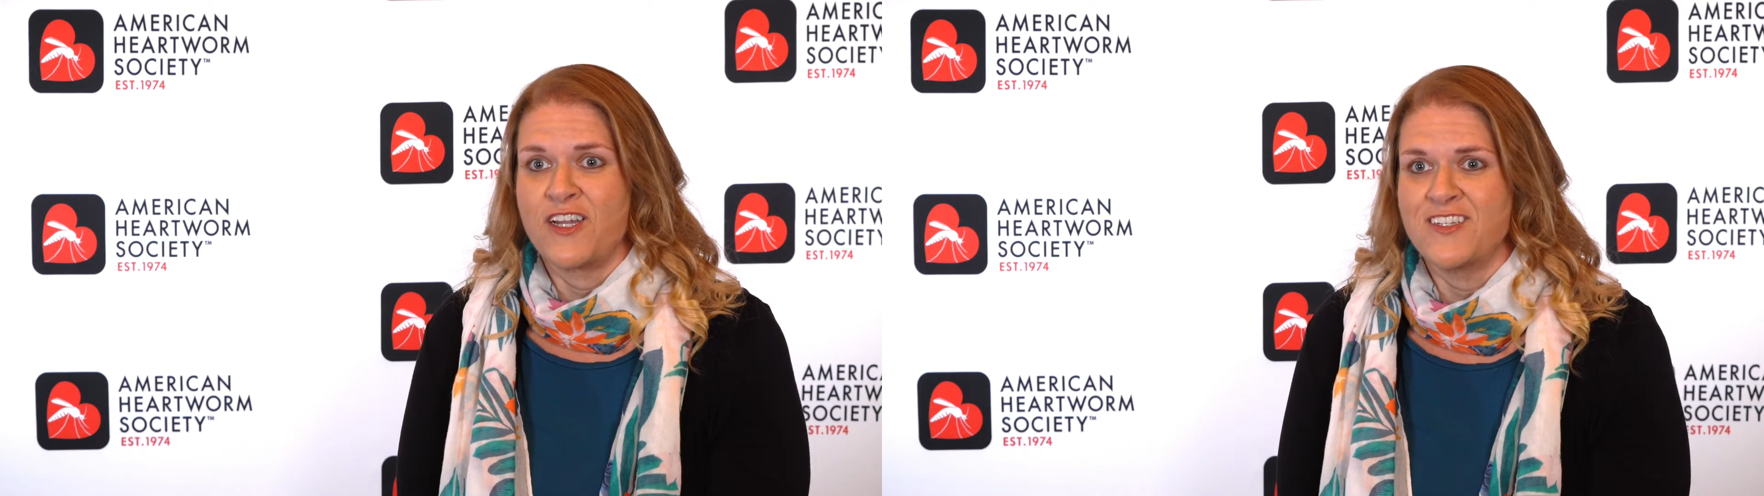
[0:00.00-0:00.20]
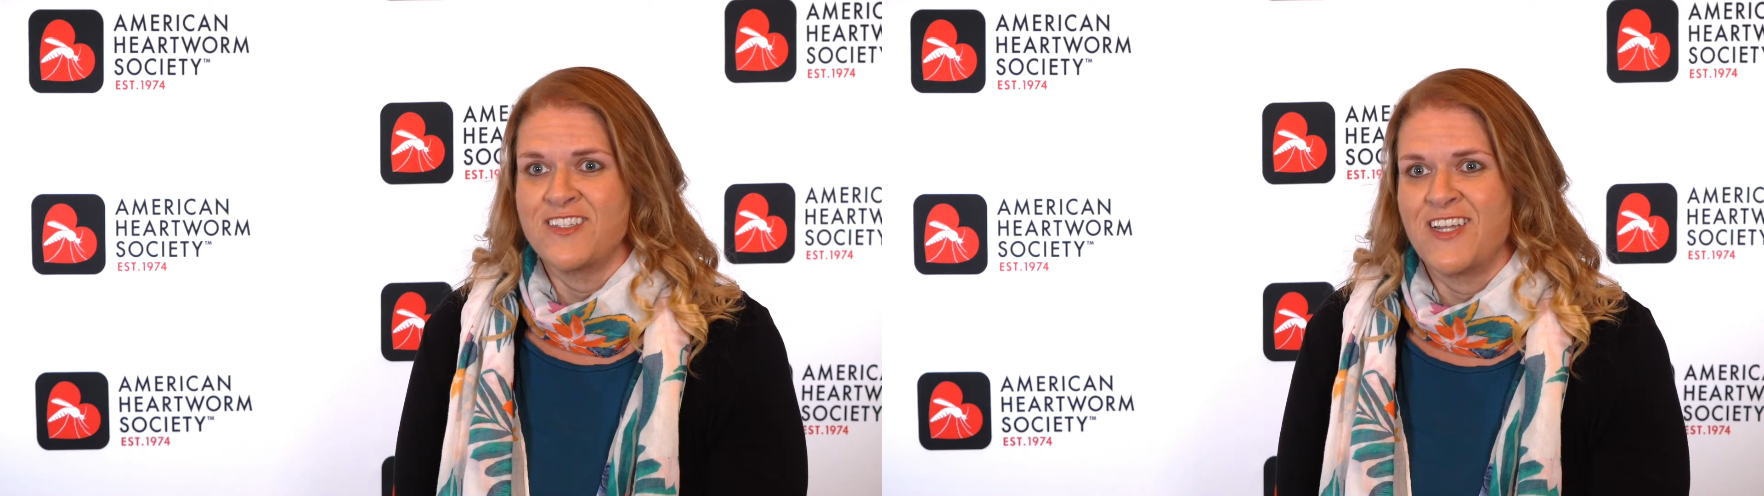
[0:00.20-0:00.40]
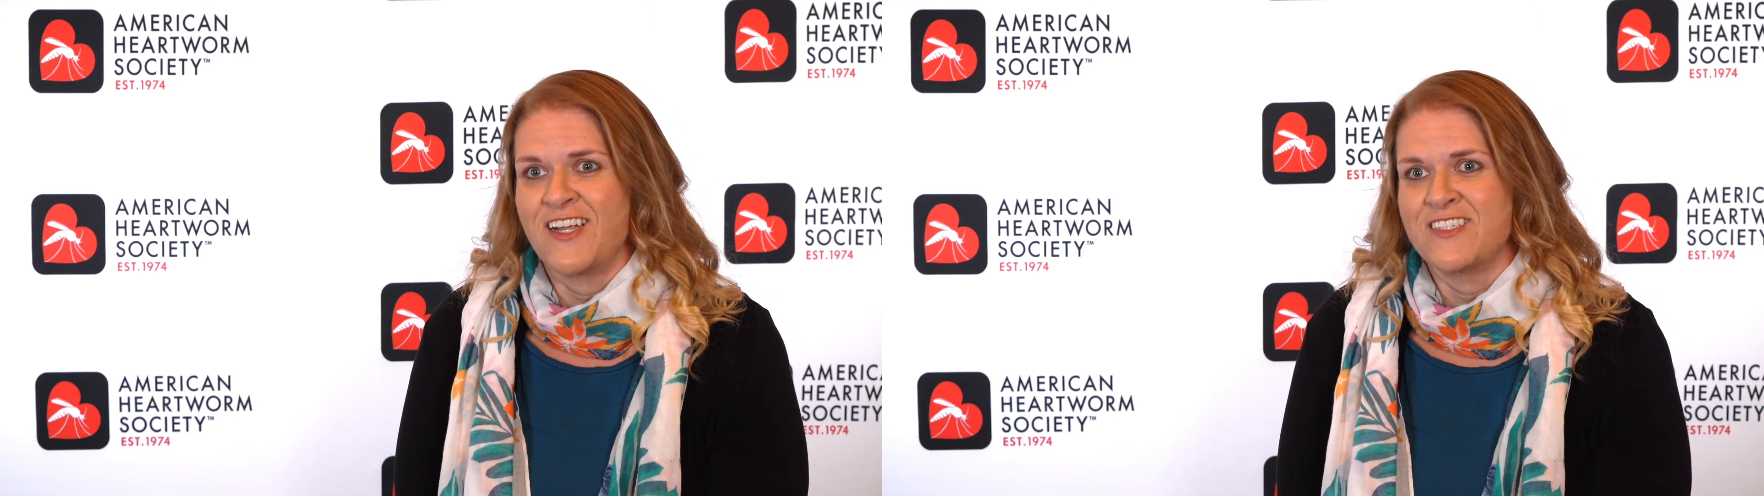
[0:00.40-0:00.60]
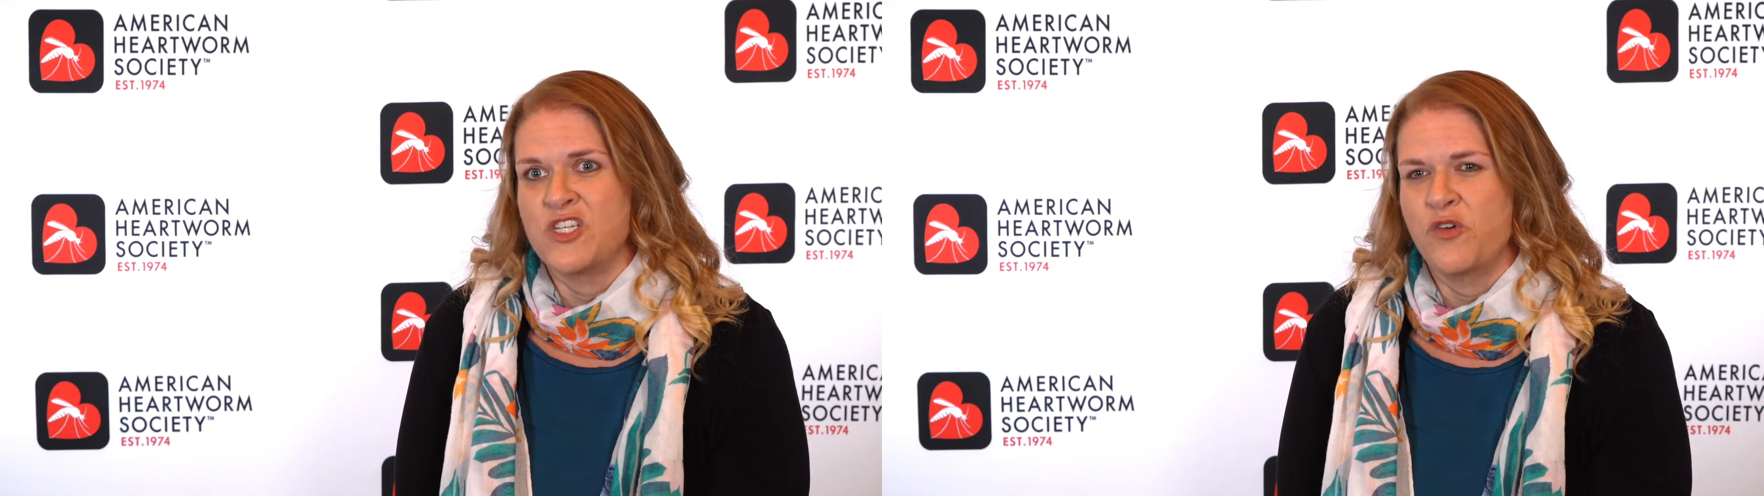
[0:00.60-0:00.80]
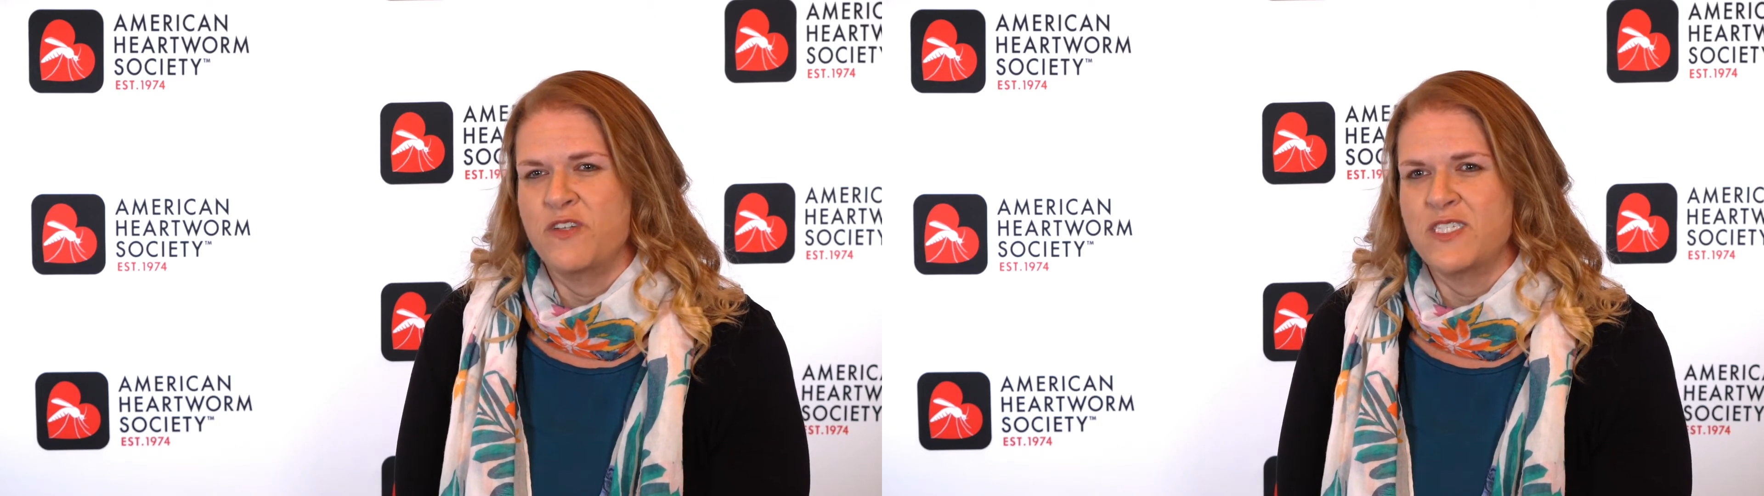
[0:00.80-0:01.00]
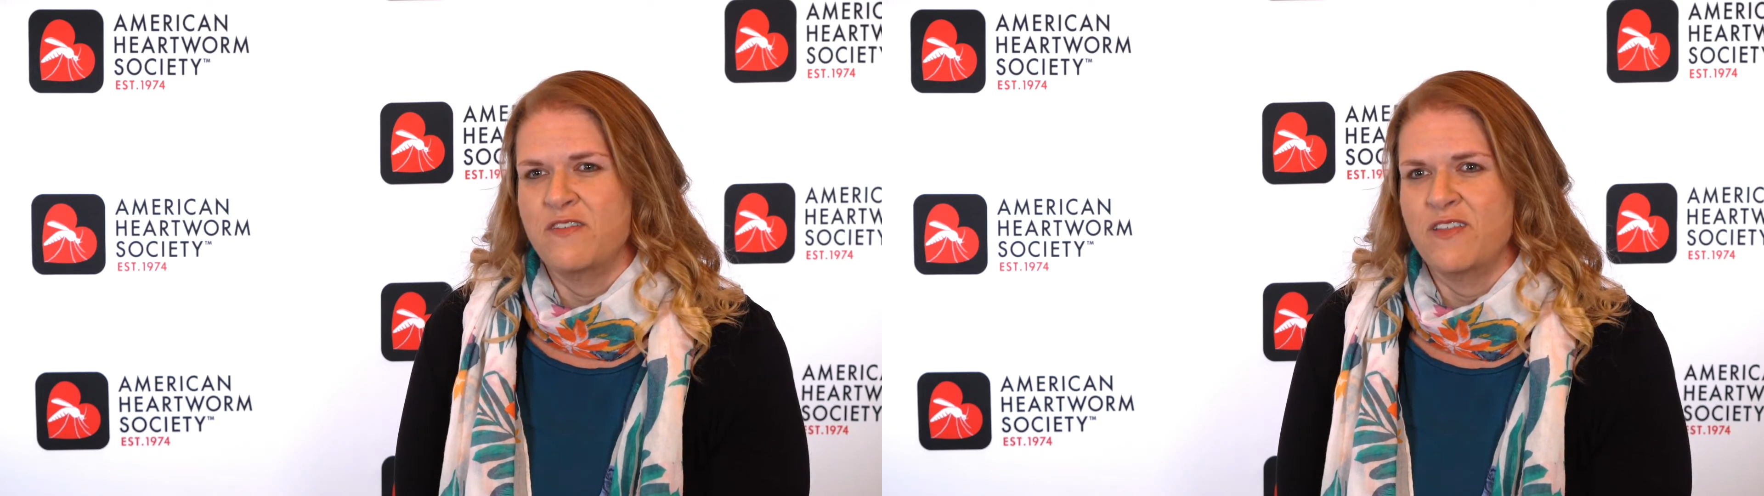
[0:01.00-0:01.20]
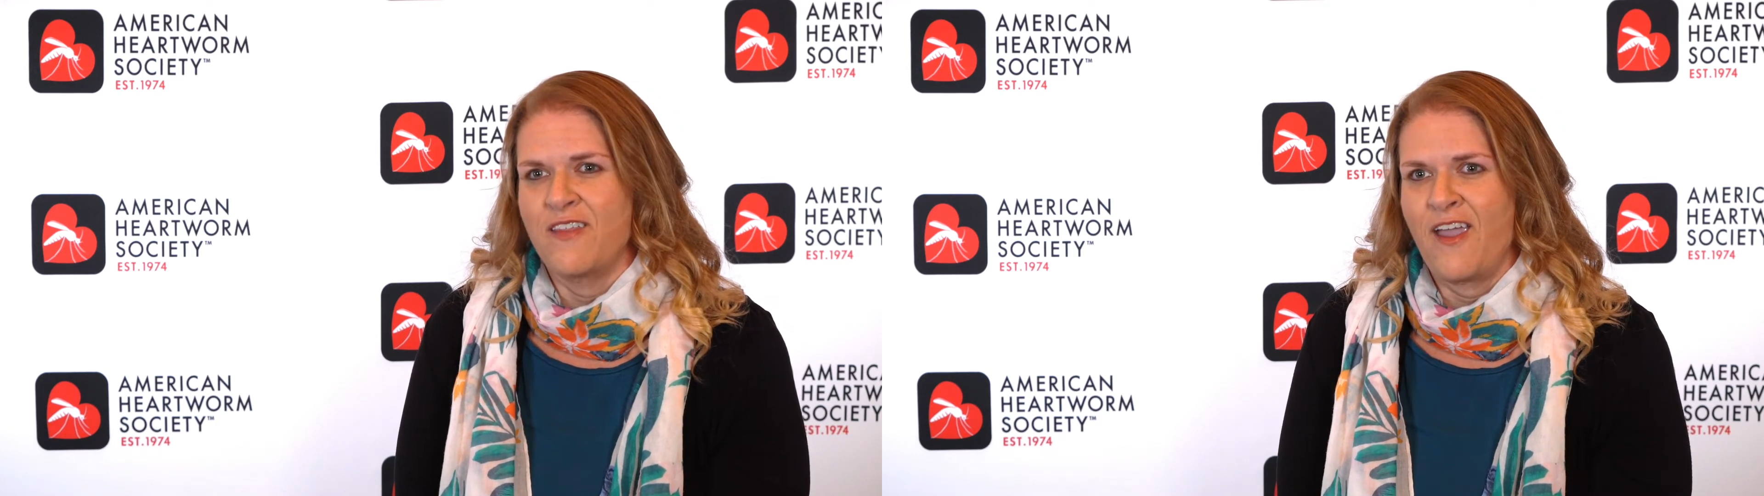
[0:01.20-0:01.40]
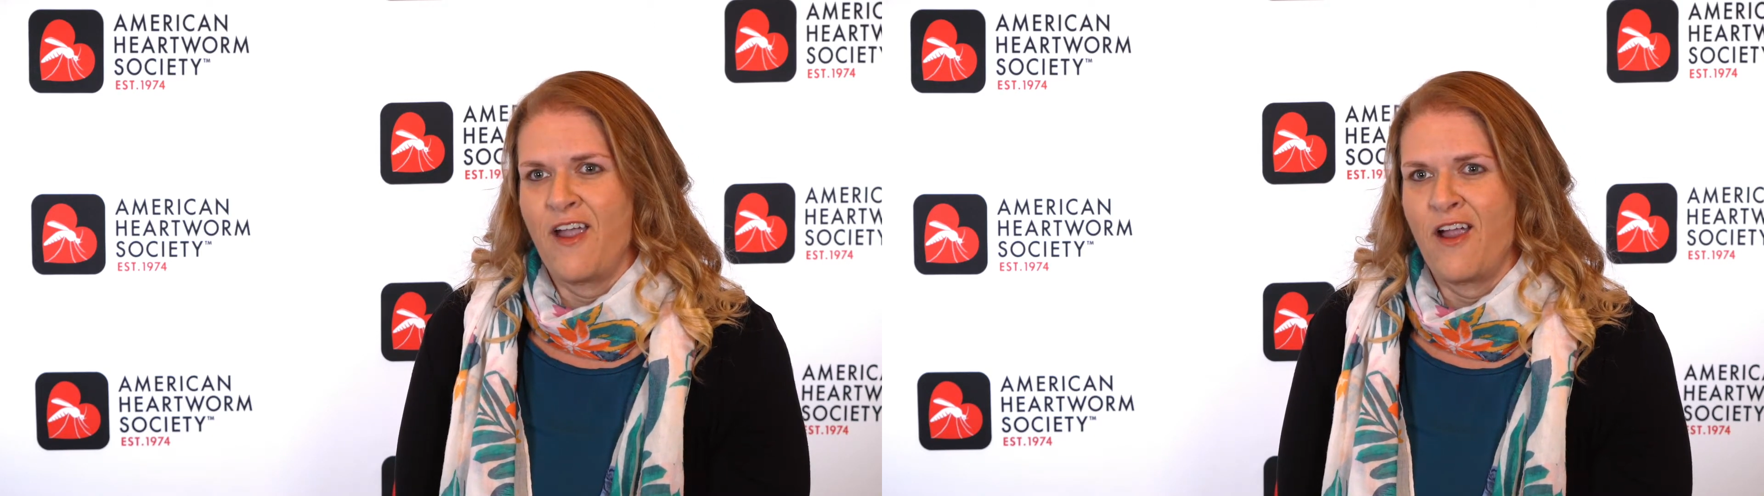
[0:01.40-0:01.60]
to detect to know if it's even
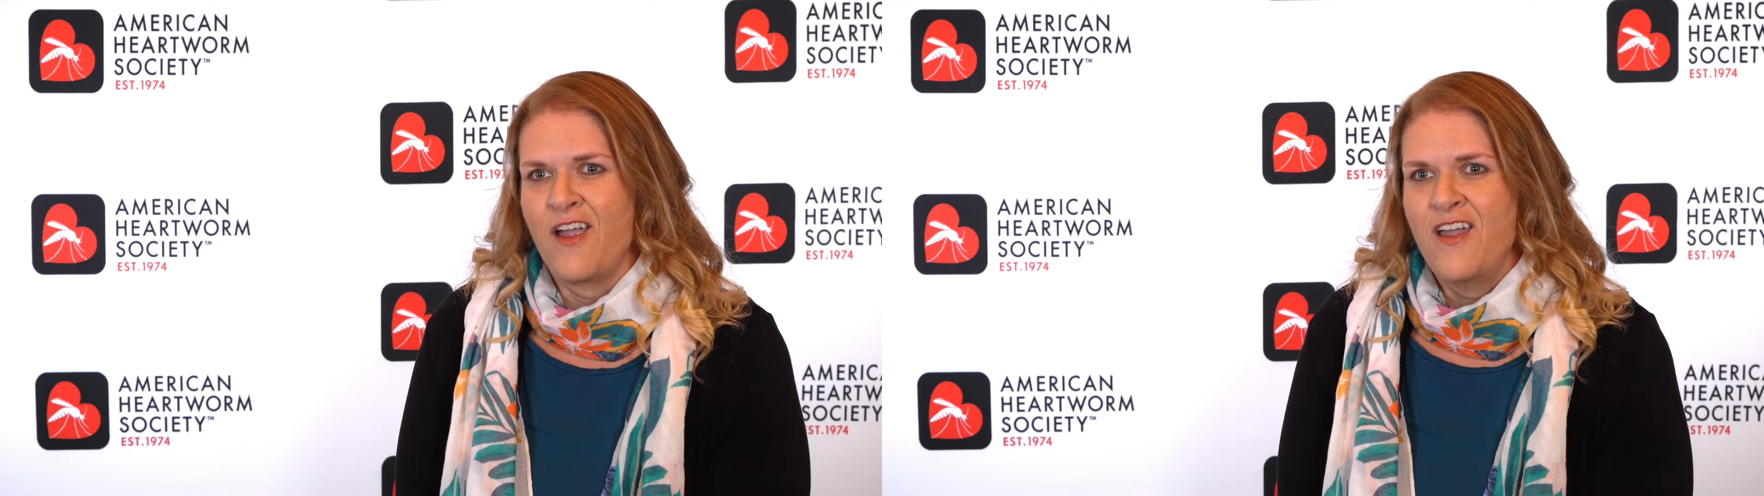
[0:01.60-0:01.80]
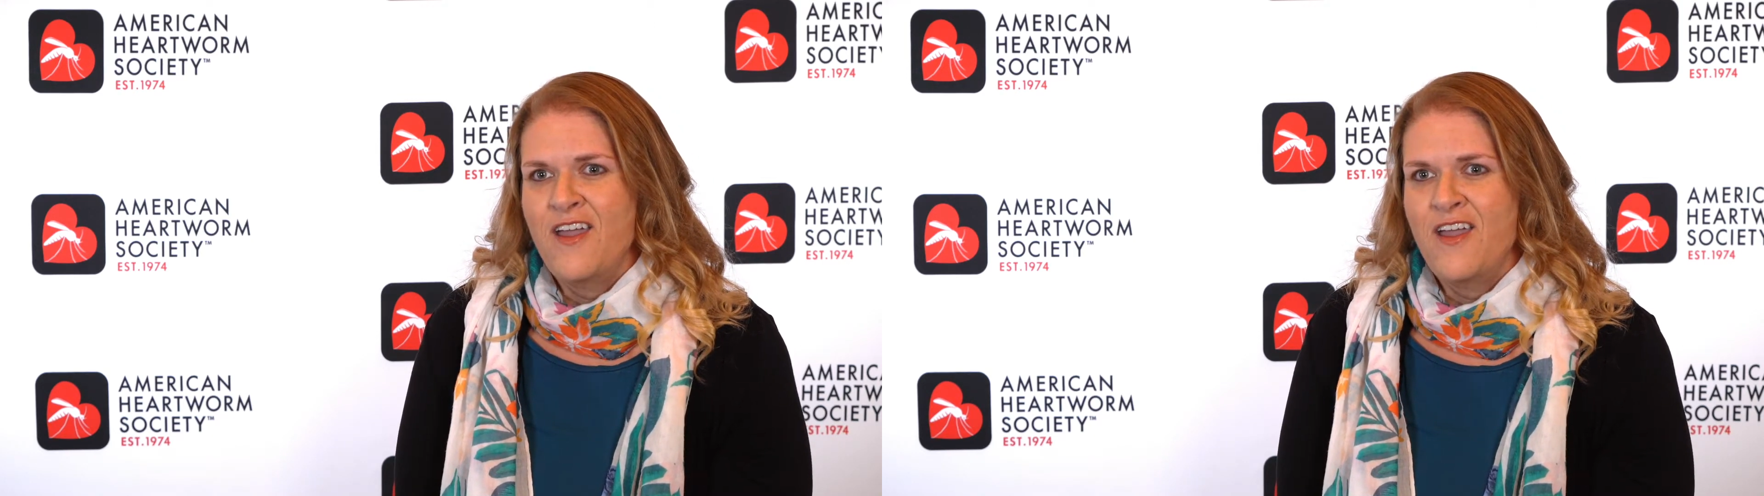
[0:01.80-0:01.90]
there.